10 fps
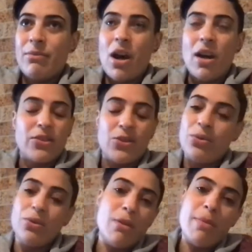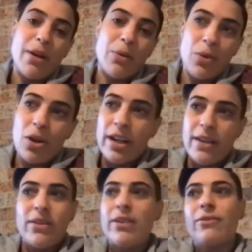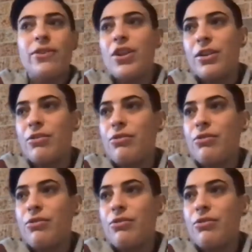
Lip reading: still, no matter what, even if, you know,